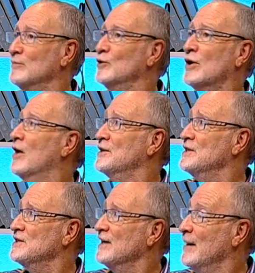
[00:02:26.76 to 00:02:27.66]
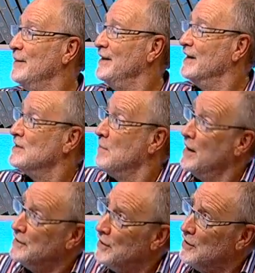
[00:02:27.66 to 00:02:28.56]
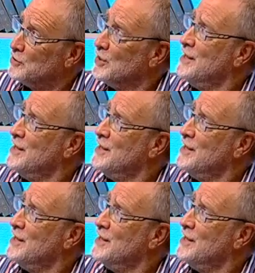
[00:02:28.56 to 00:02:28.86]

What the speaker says: them look artistic. I mean, that's a montage